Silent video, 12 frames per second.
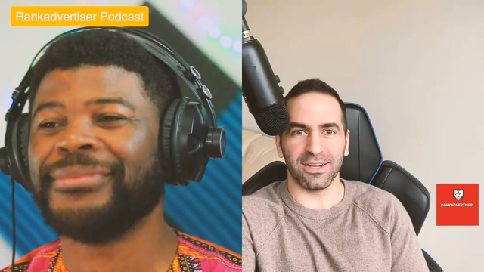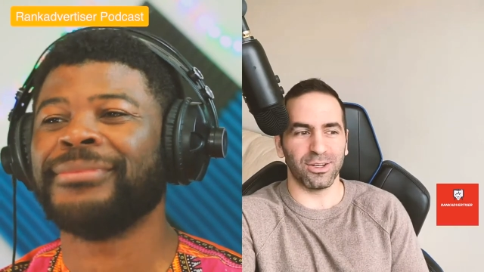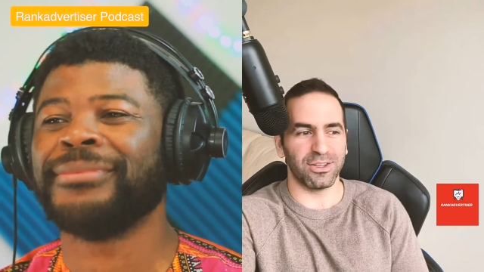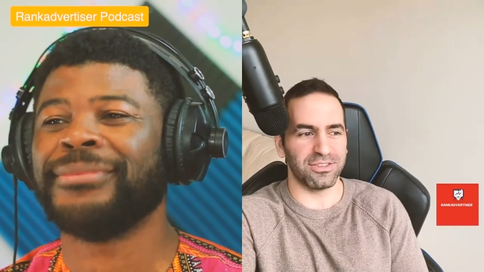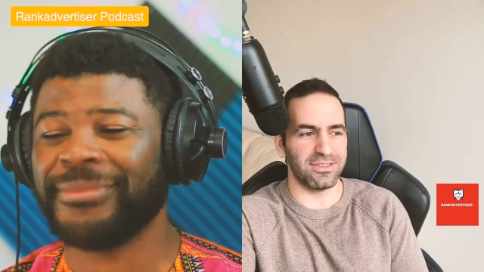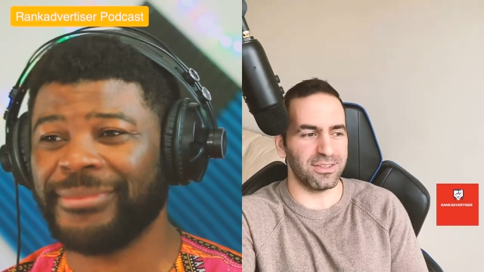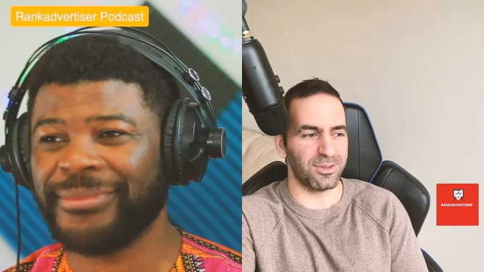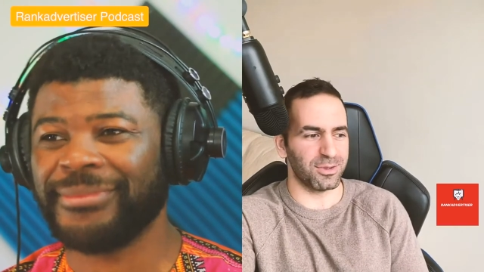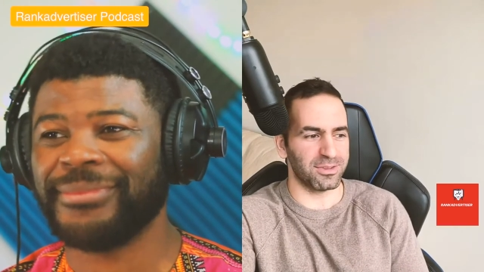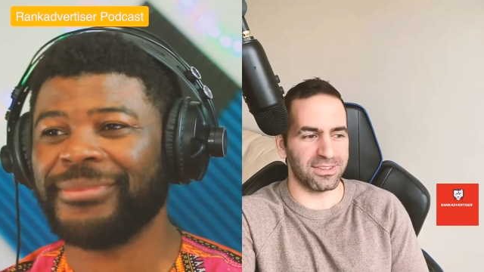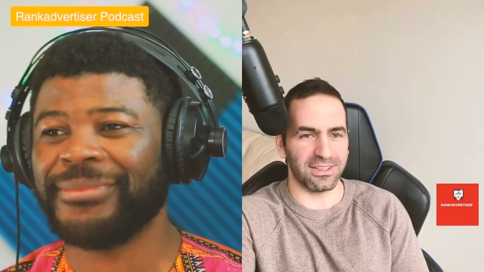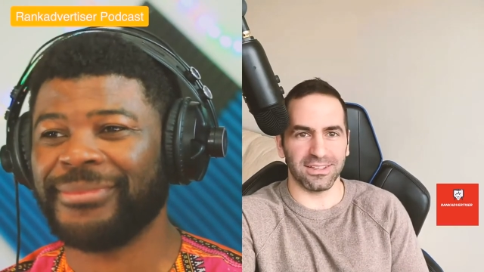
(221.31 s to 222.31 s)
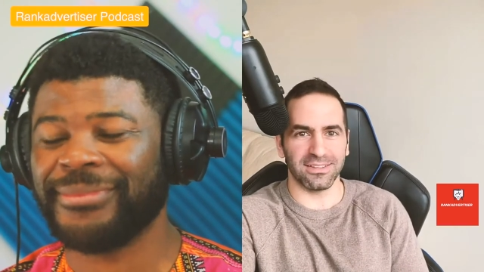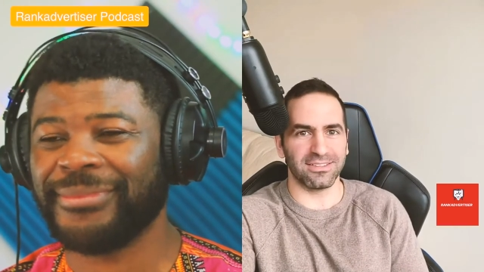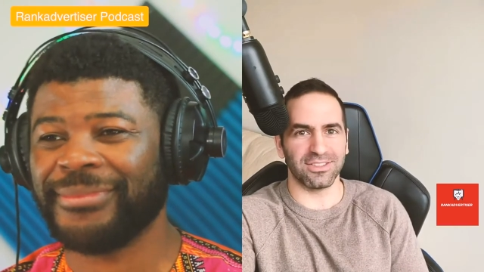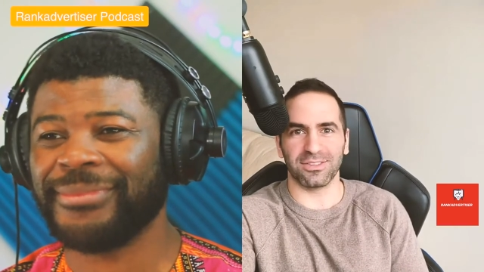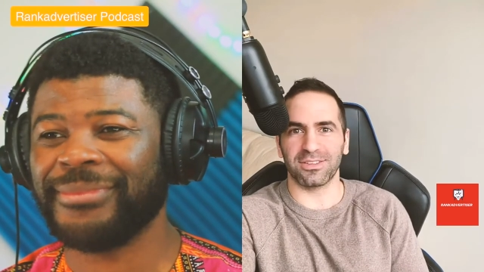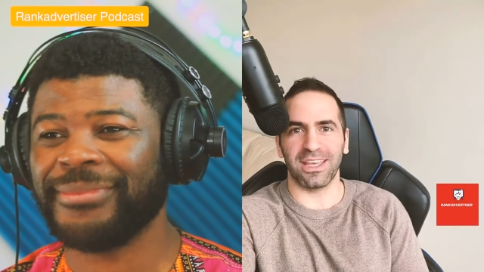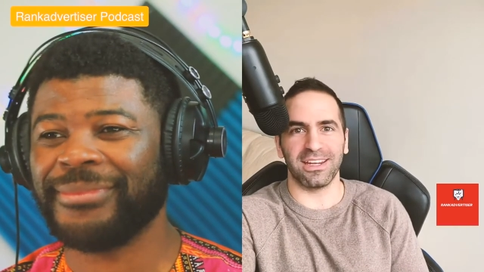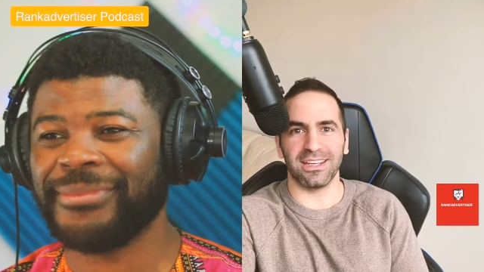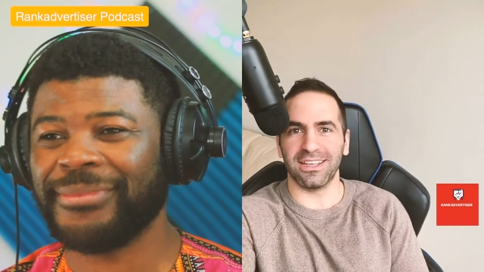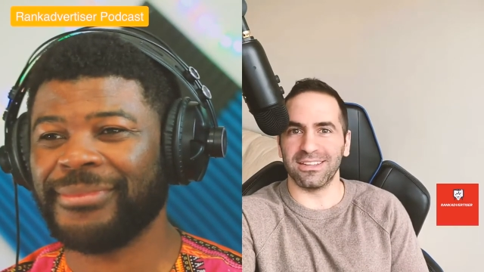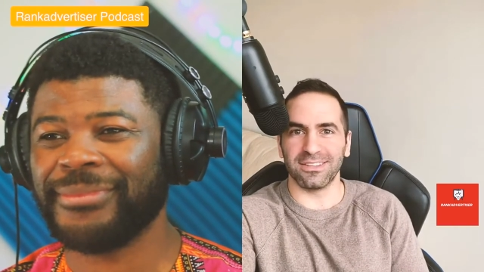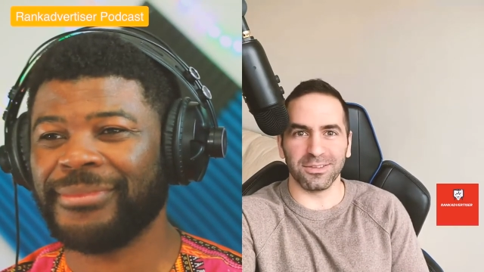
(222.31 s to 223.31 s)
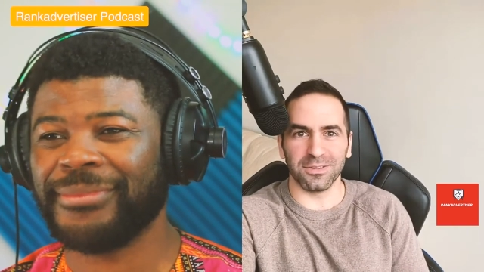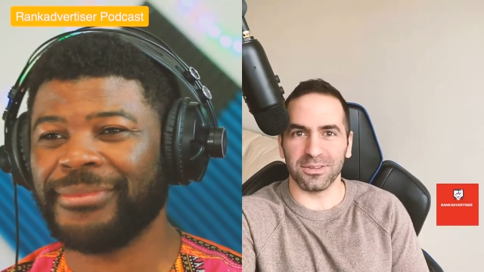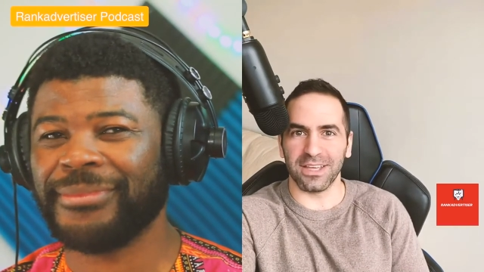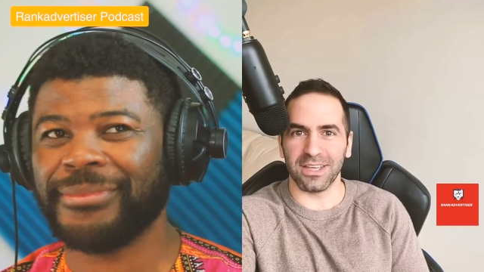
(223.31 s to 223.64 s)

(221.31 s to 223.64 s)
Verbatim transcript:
Speaker 1: that are you know they're just getting into